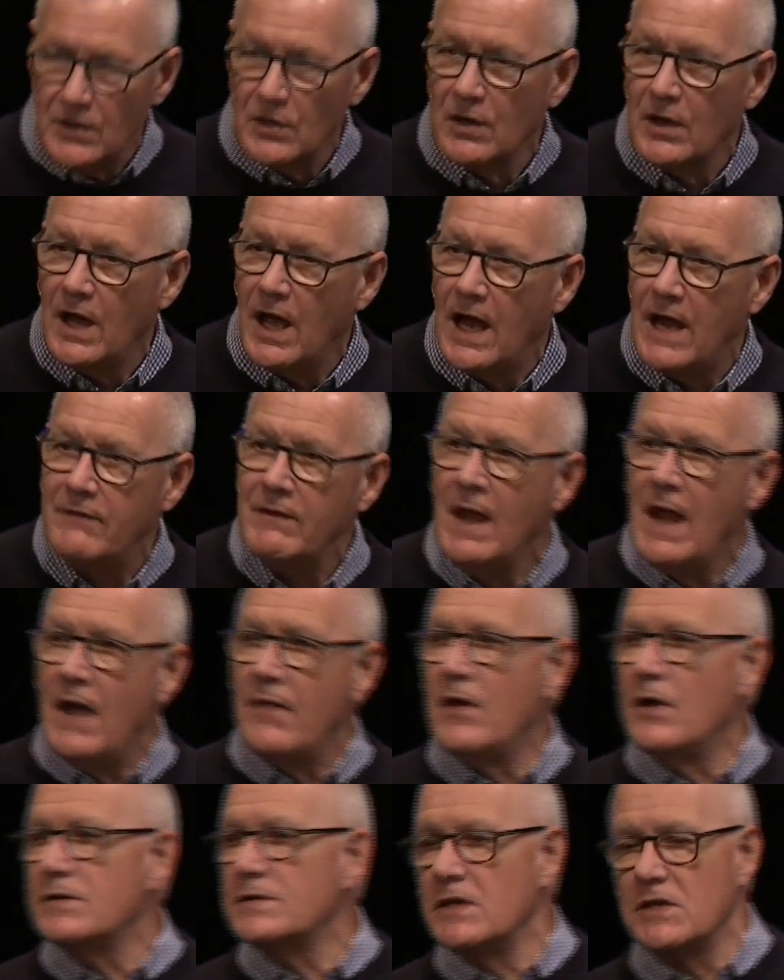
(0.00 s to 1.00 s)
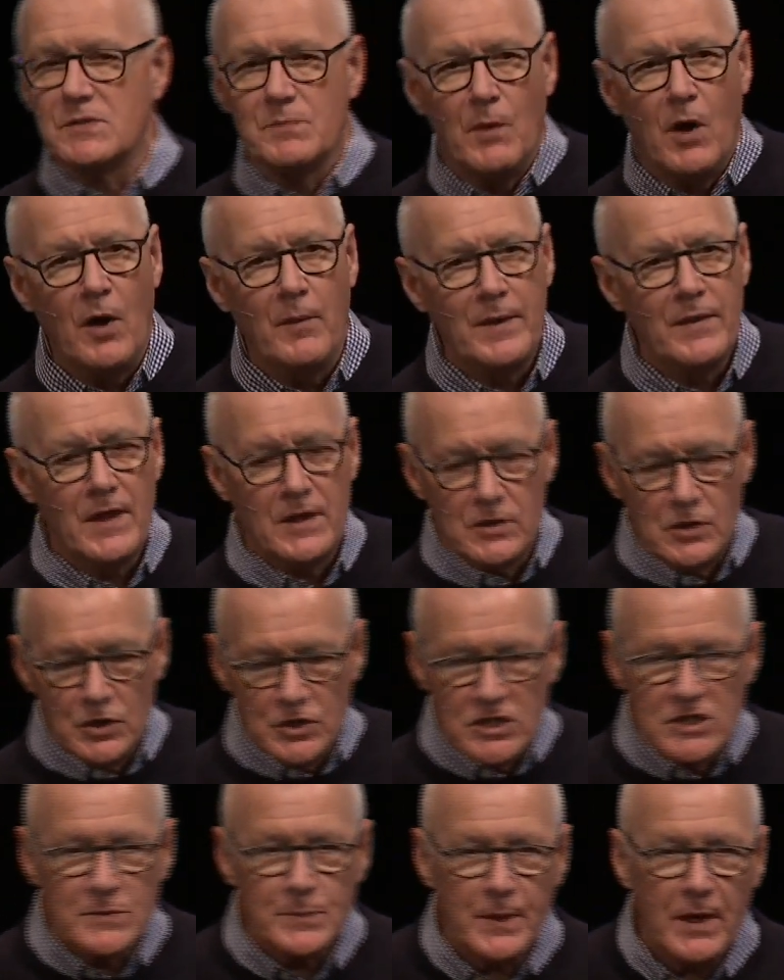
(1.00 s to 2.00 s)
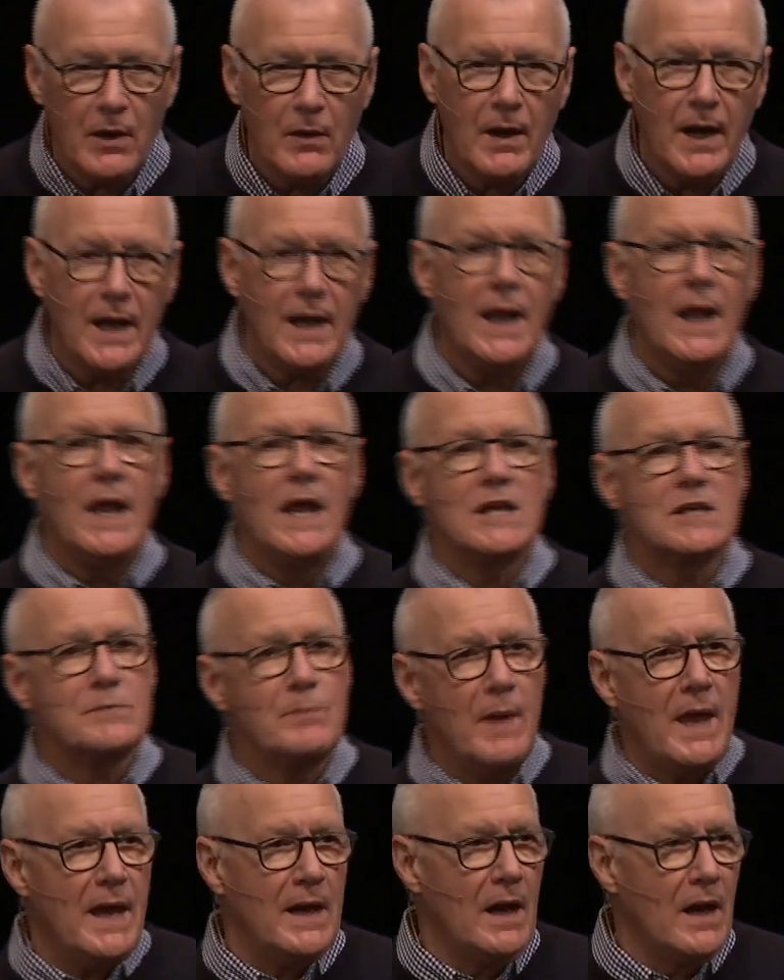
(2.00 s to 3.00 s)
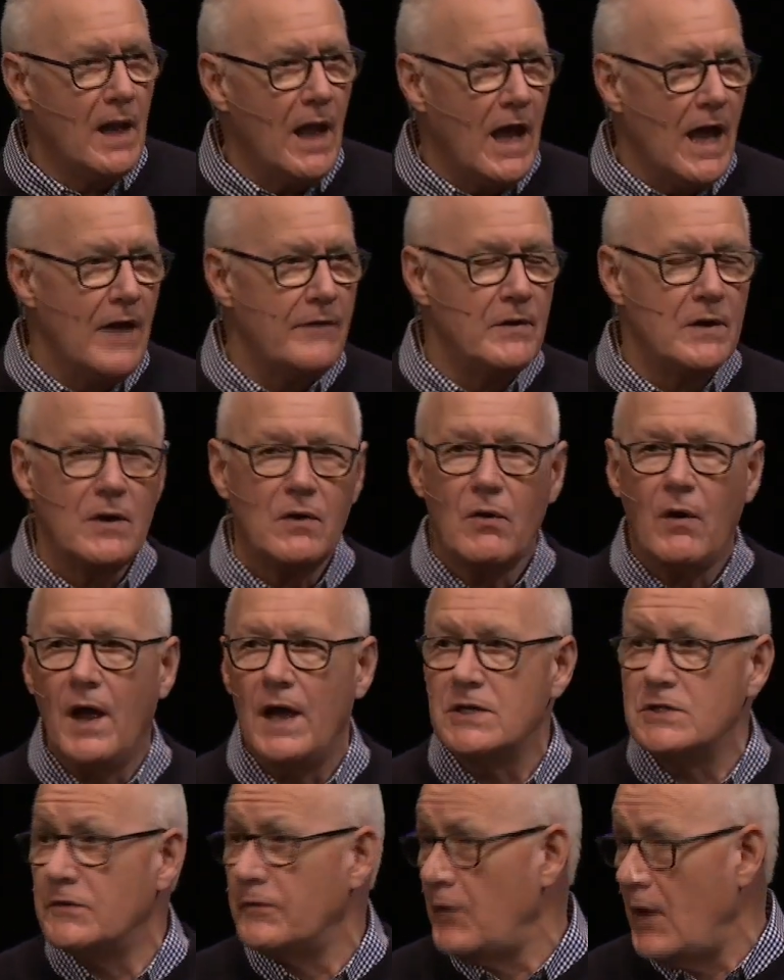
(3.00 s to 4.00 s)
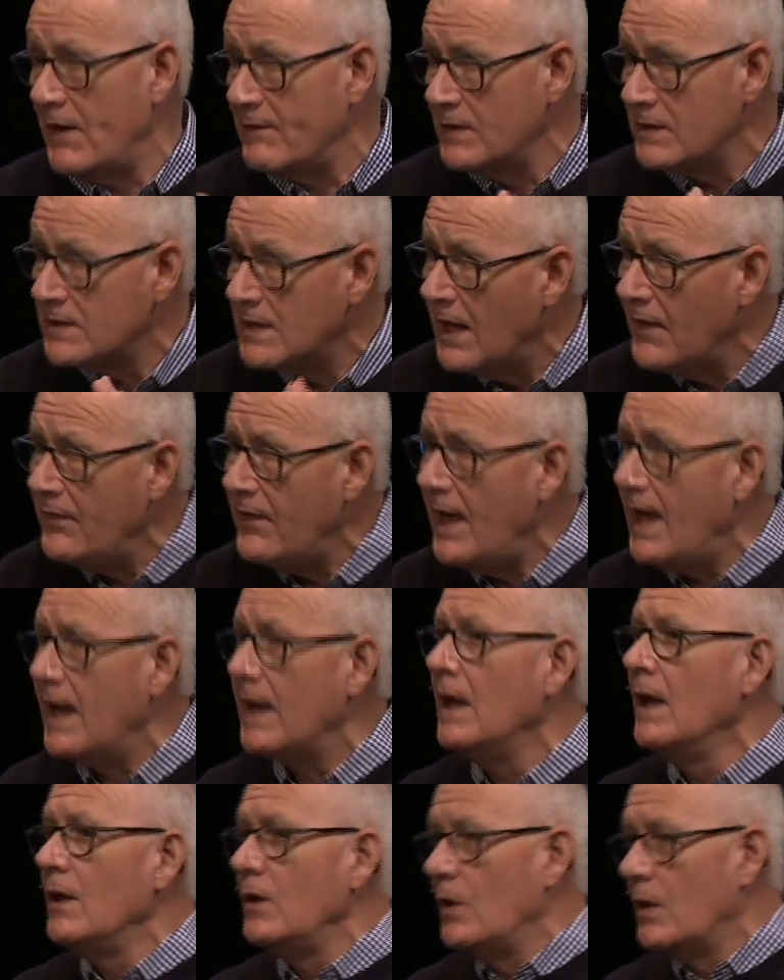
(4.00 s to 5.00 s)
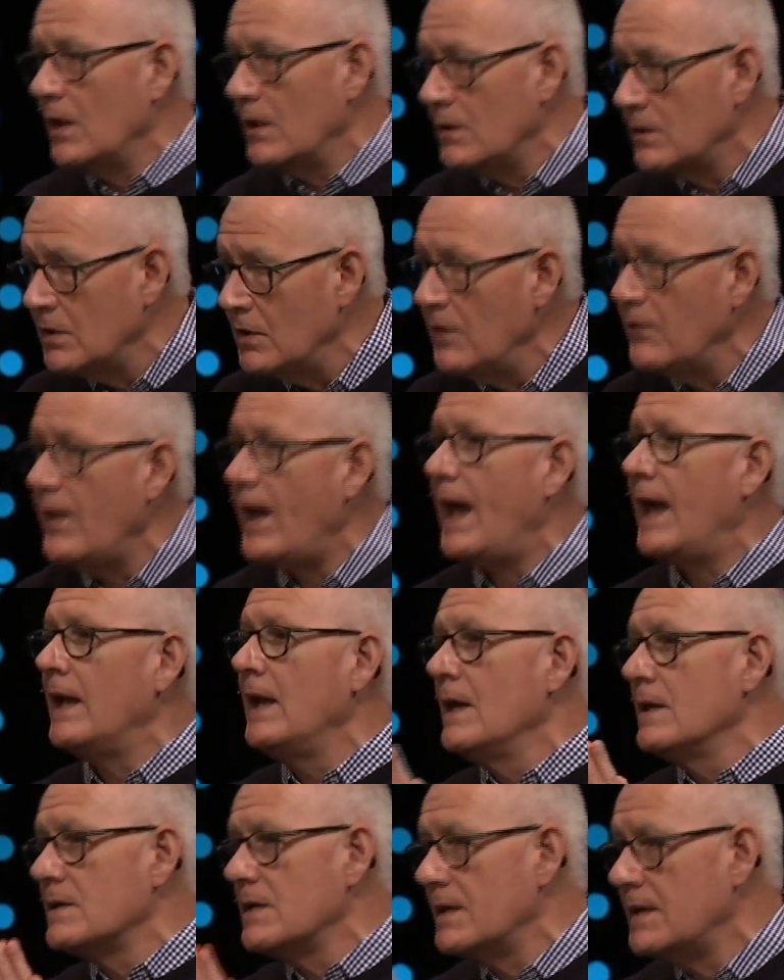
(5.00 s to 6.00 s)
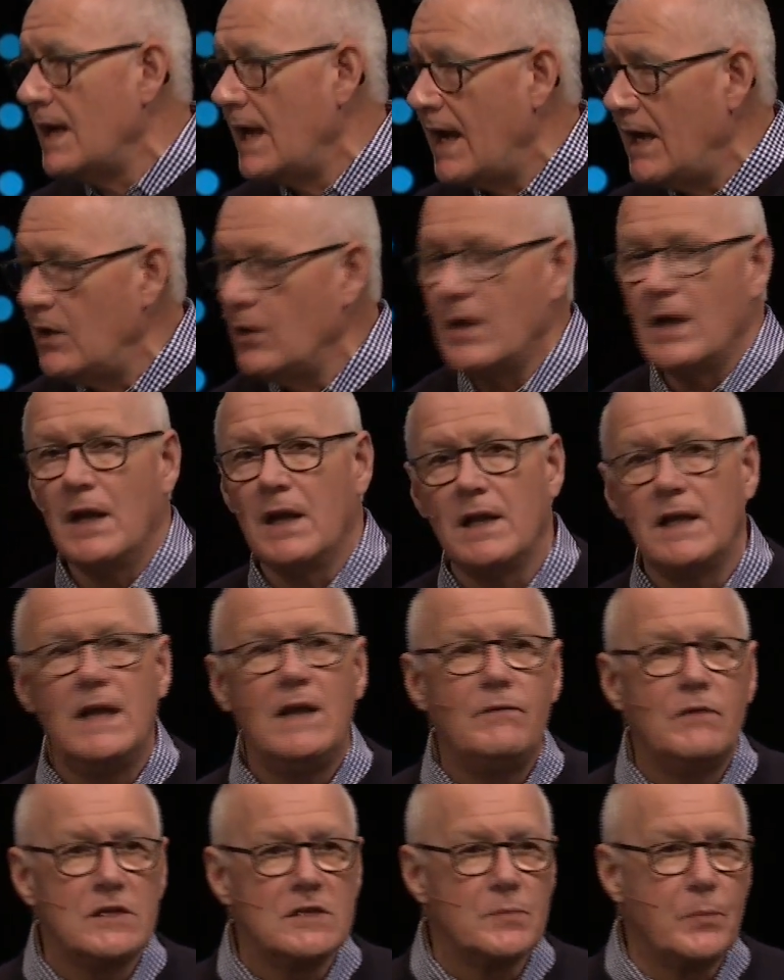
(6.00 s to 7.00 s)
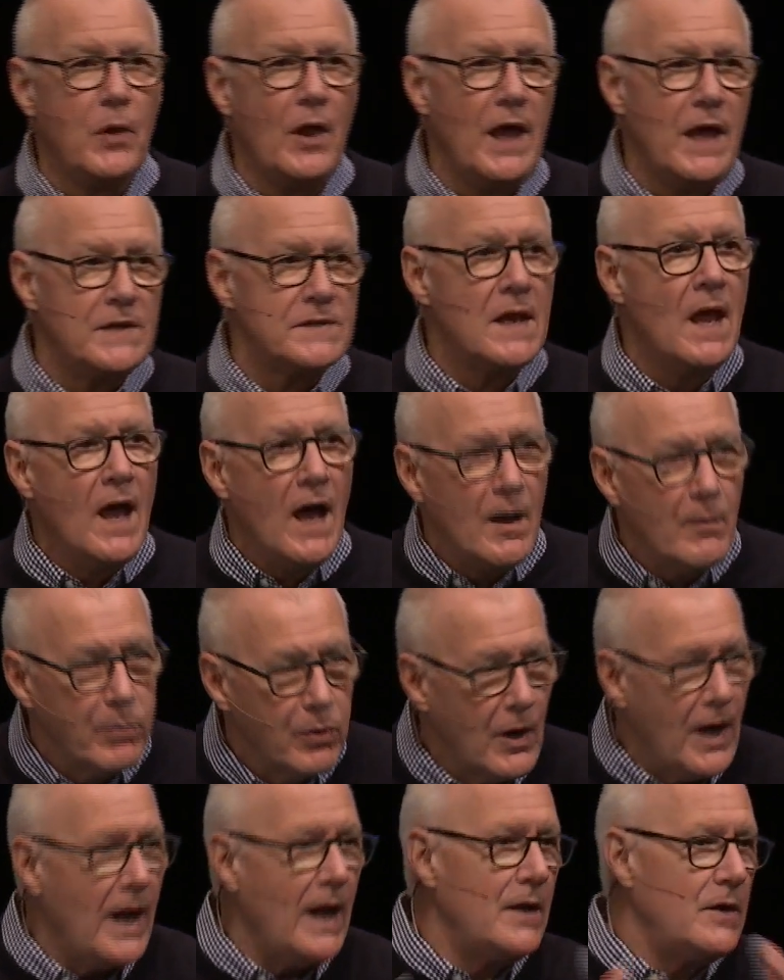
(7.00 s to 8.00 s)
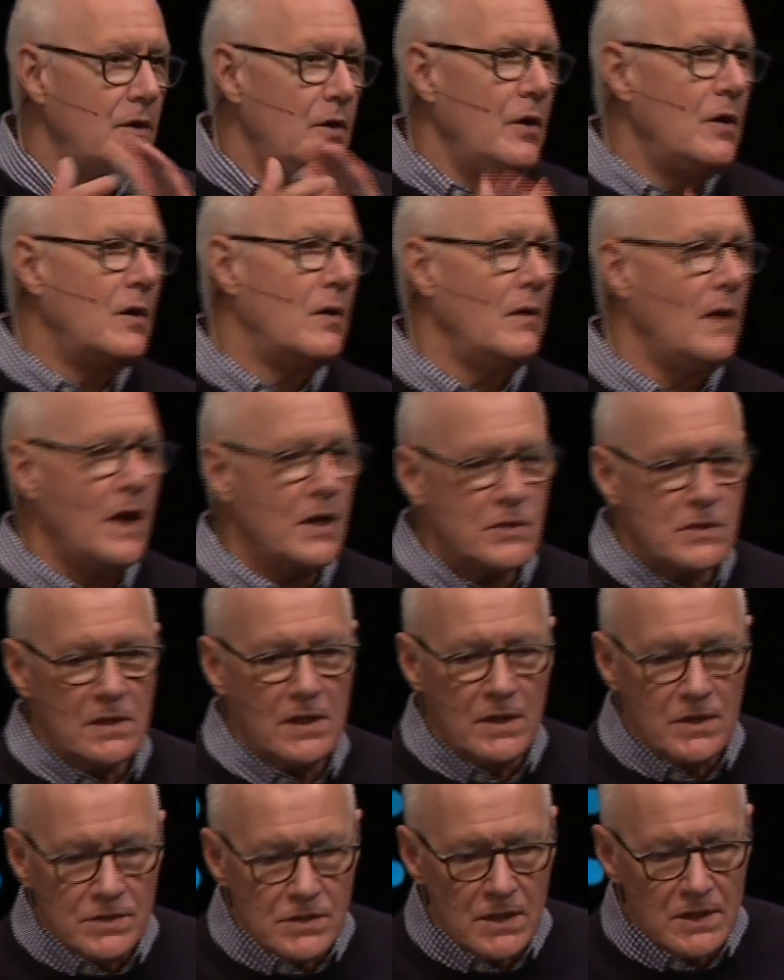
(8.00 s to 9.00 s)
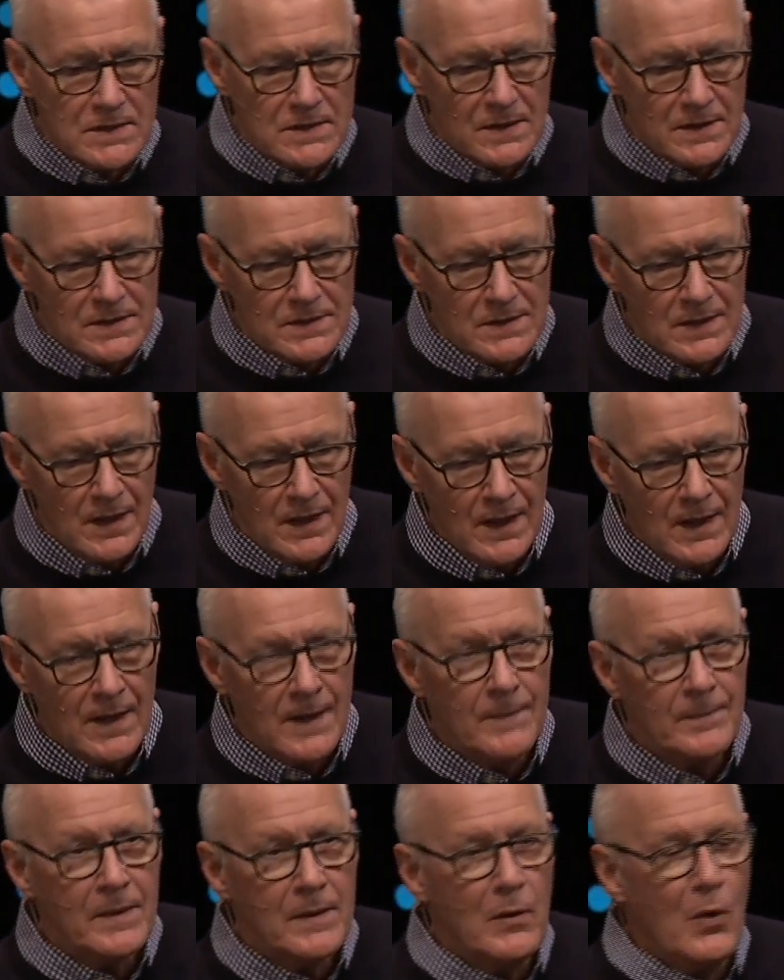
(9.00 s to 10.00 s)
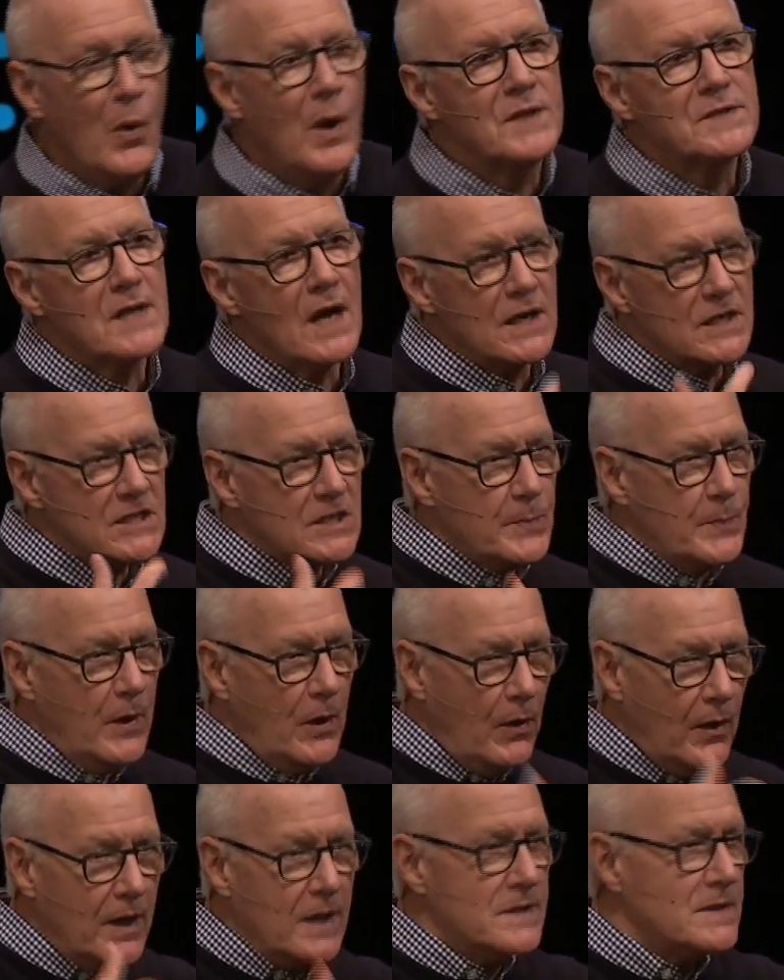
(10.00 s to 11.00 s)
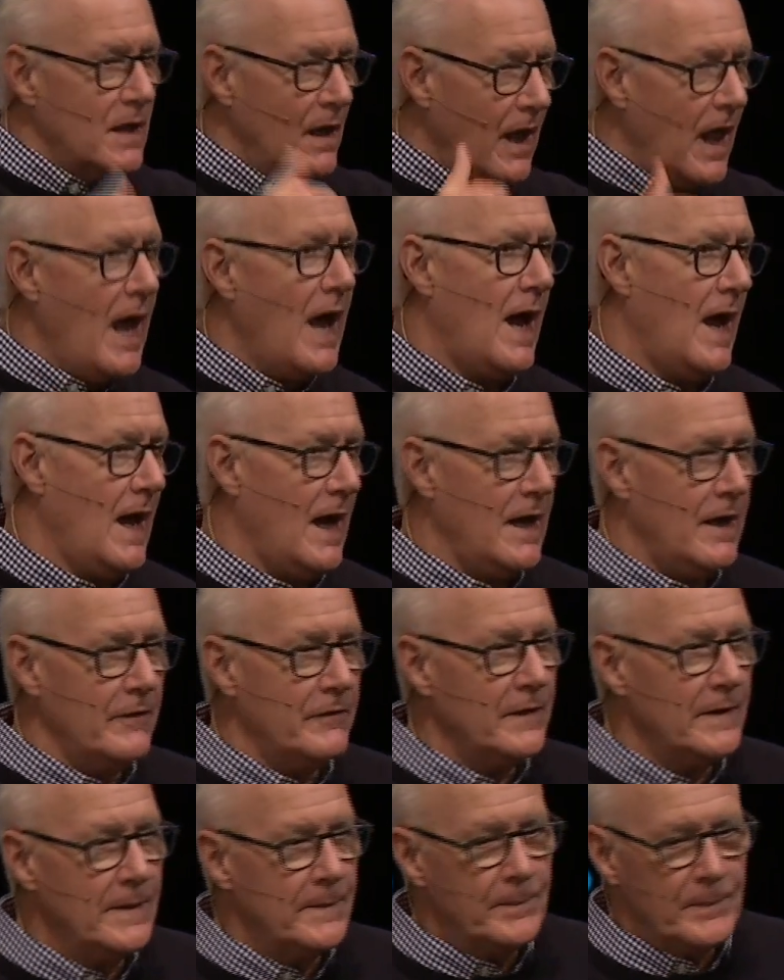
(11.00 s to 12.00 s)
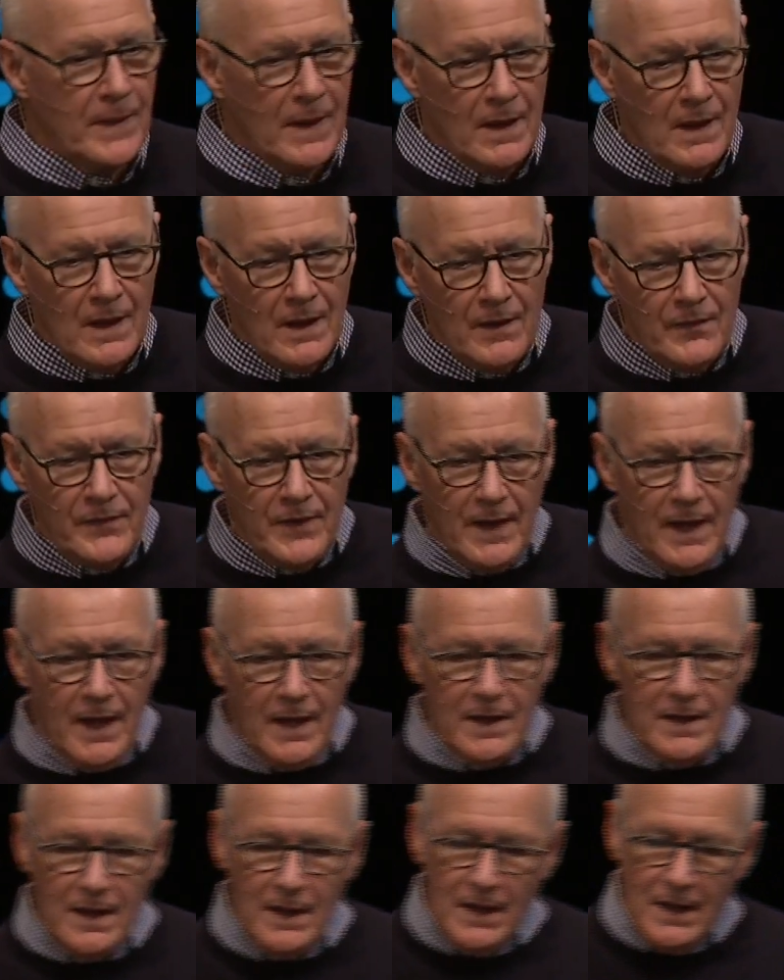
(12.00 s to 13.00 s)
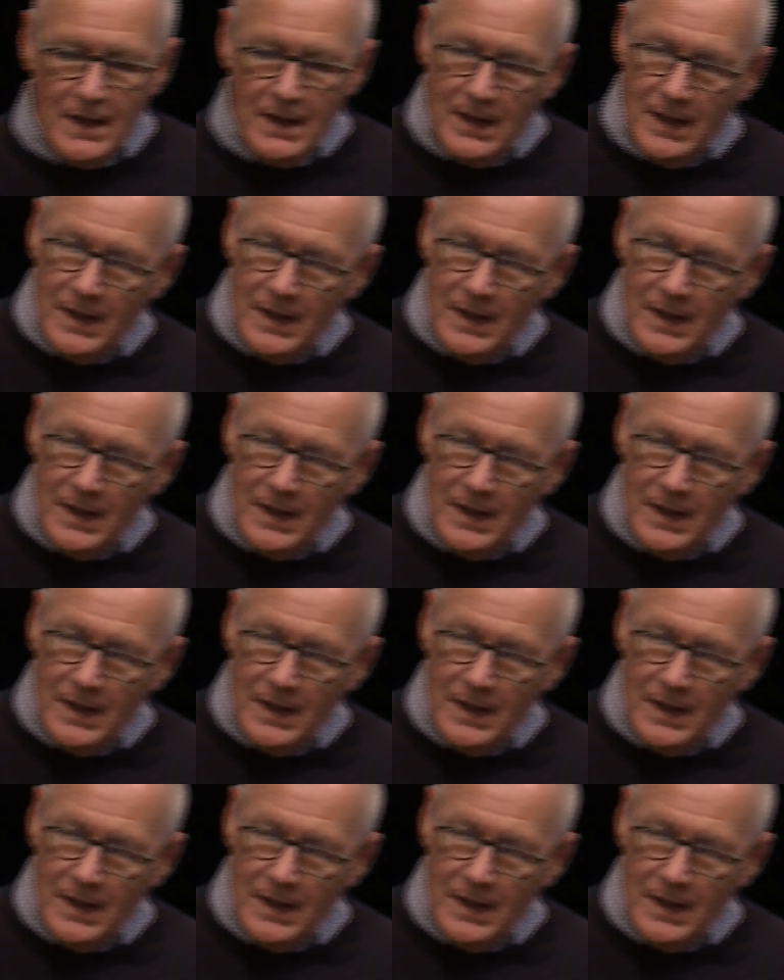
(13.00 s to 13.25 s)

into your life. And there's this moment that your spirit is made alive in Christ. If you haven't done that, you can do that today. You can leave this place a brand new creation in Jesus. But once our spirit is alive, then